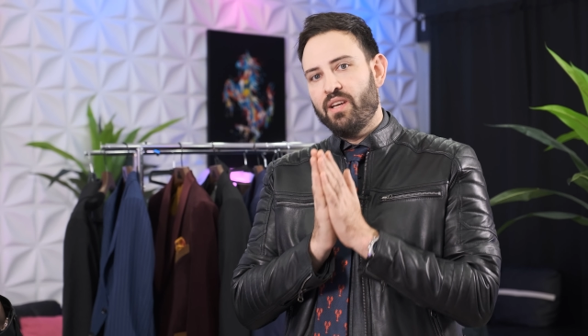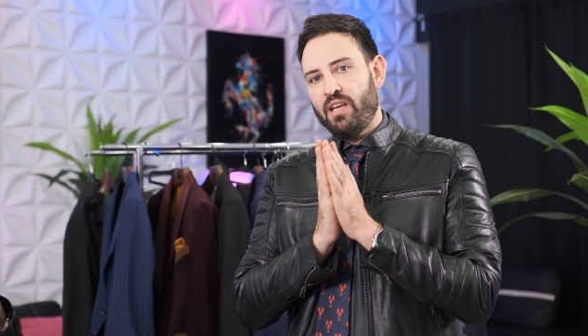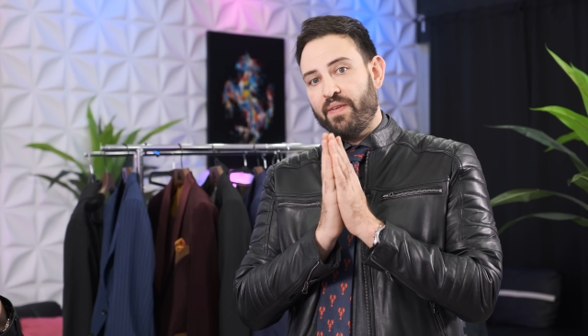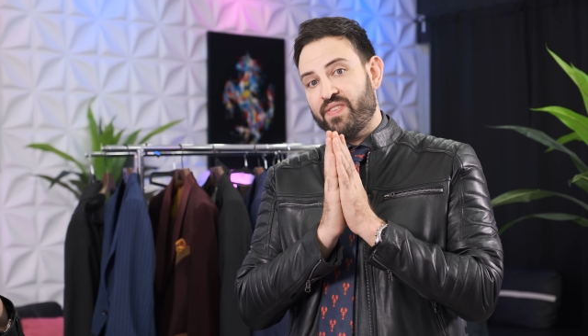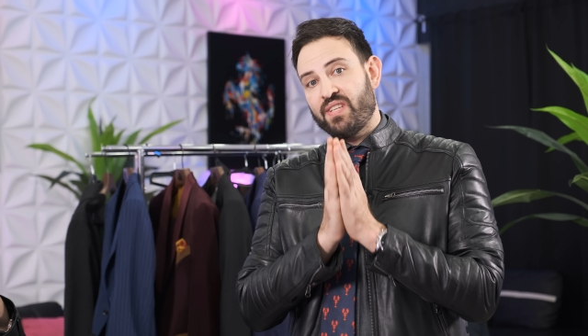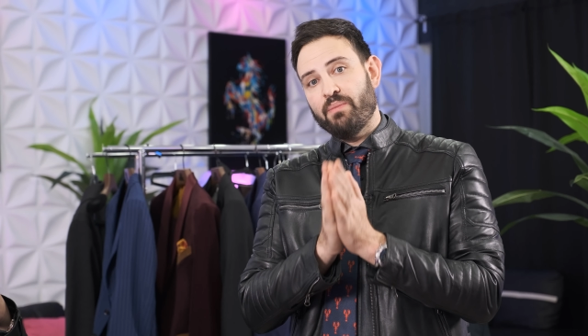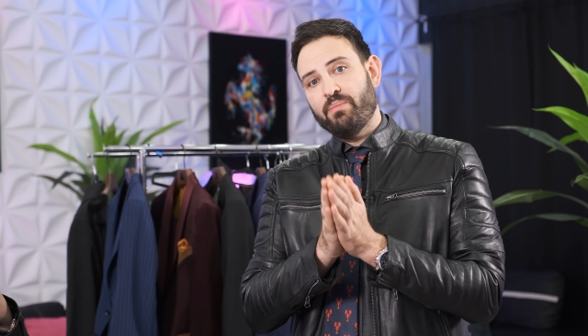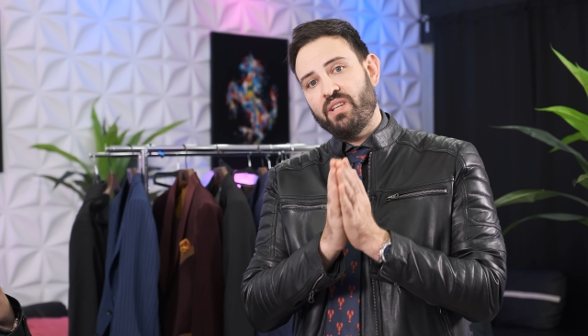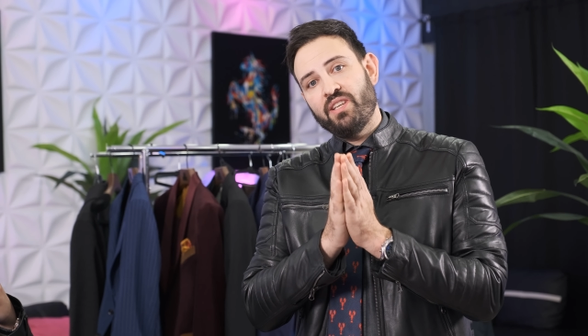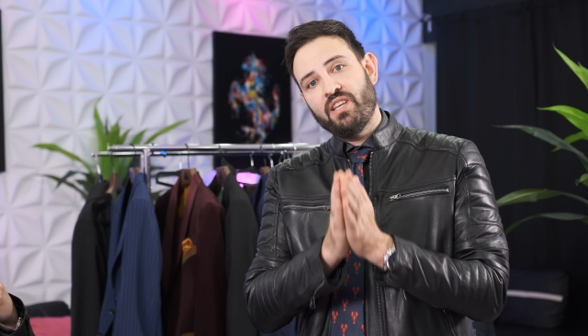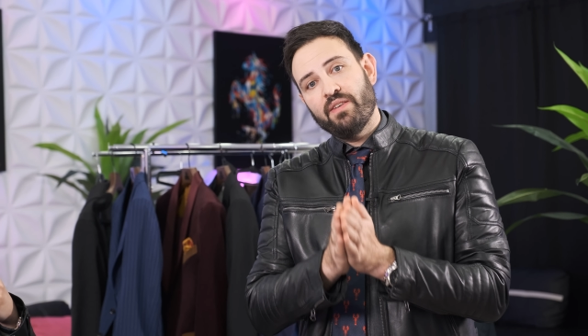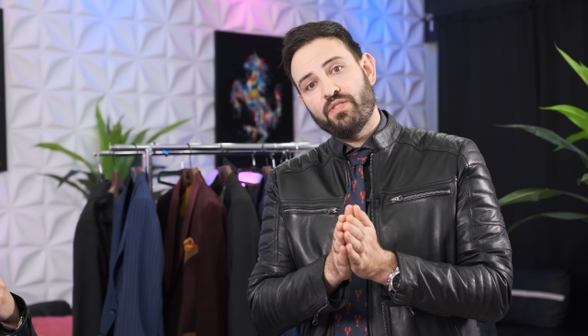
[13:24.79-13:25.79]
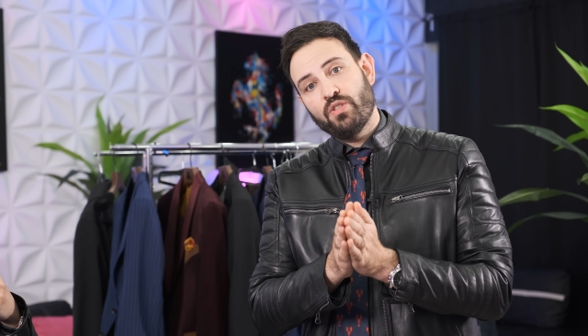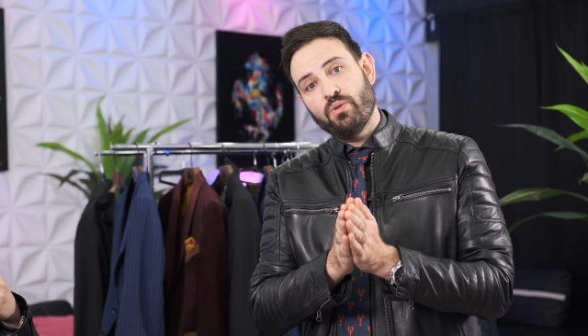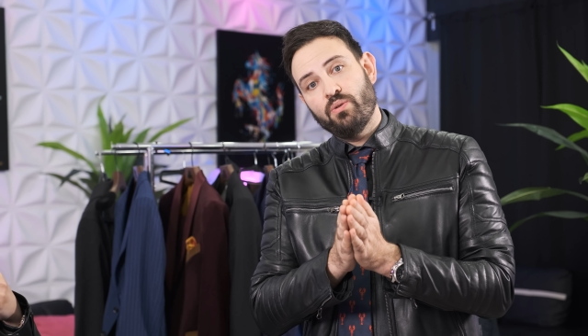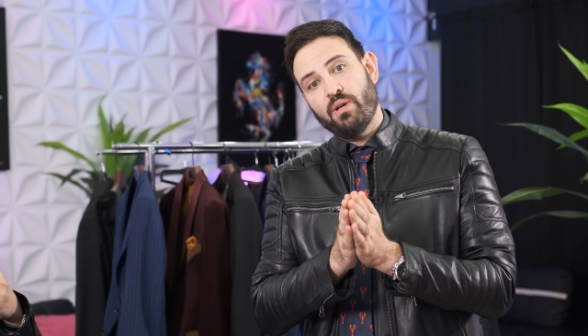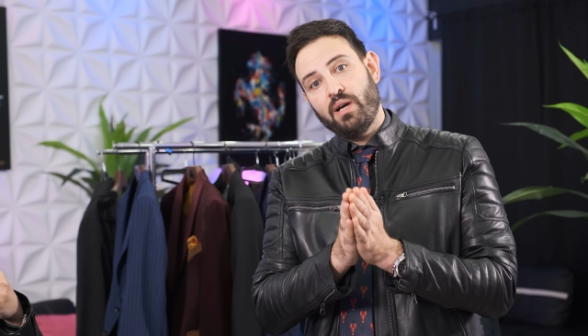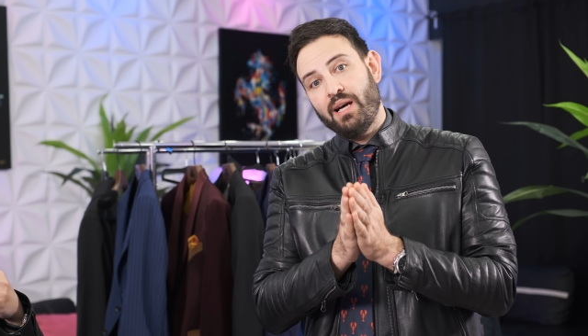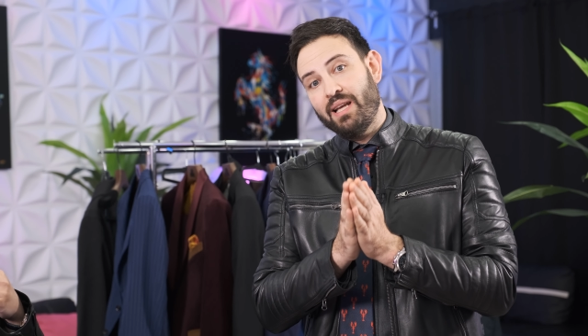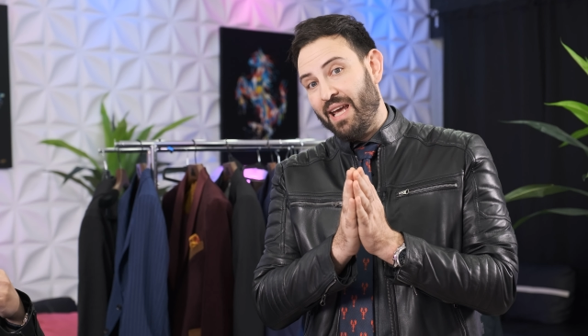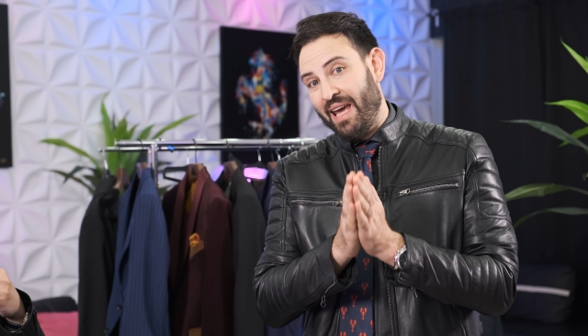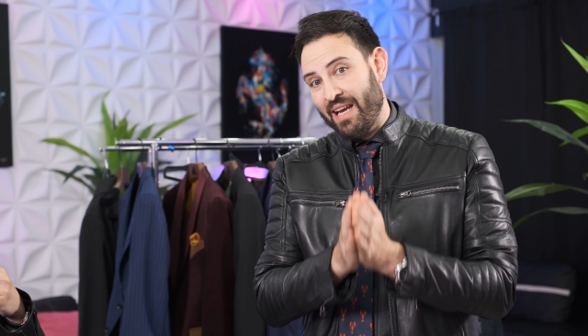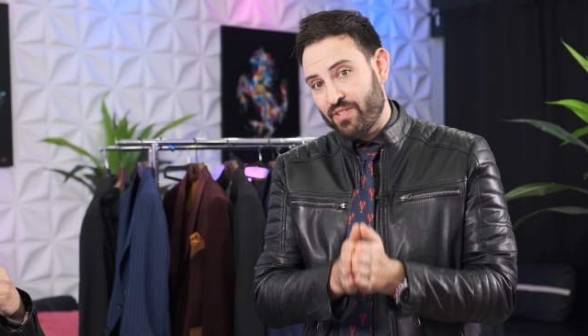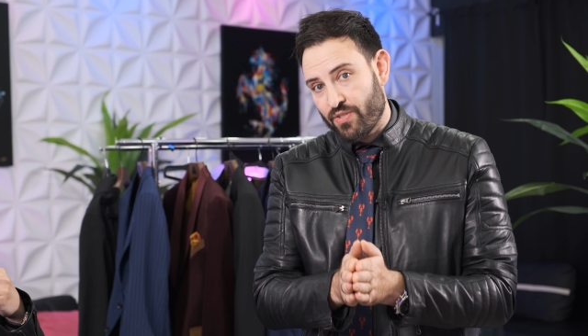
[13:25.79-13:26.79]
If somebody gives you an
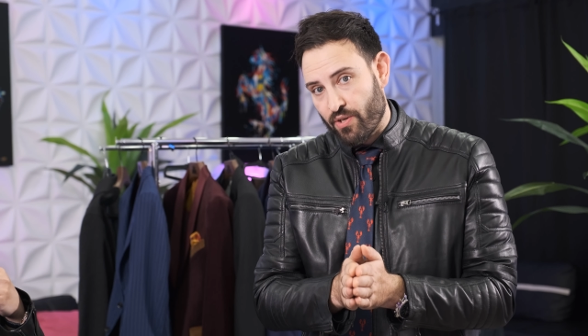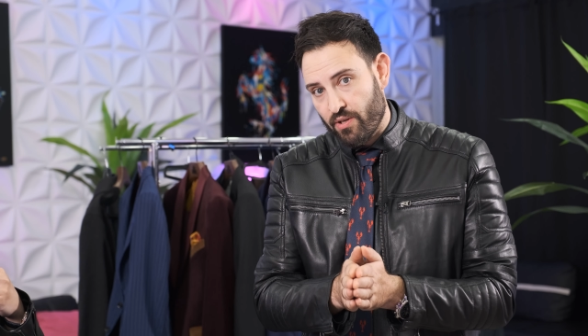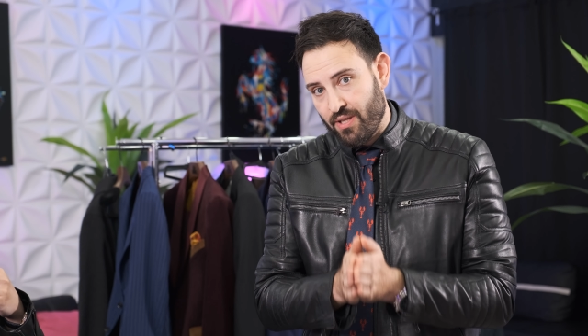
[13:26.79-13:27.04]
answer